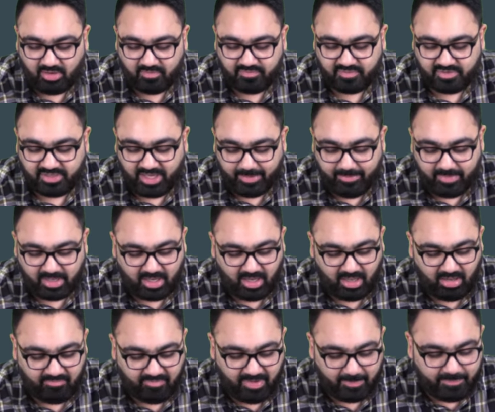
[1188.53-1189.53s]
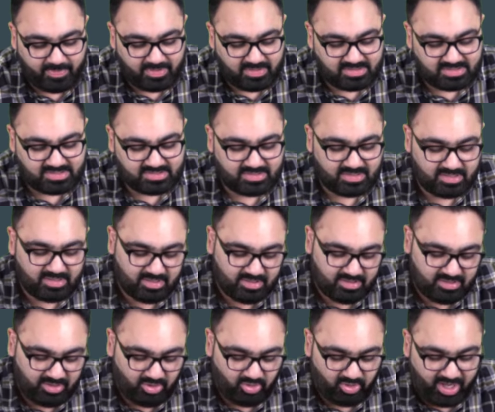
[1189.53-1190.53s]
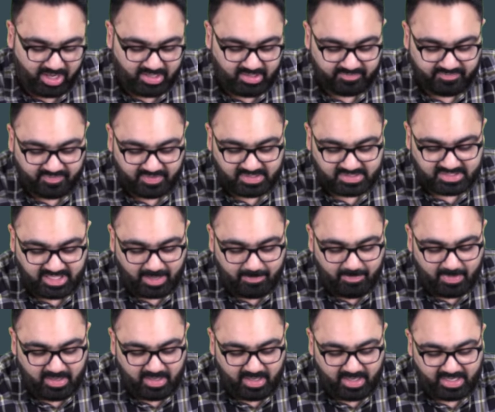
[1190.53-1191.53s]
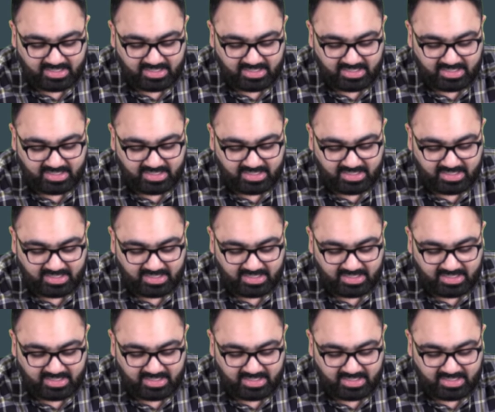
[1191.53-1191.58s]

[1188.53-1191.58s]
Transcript: of chemical weapons, Look at the first statement.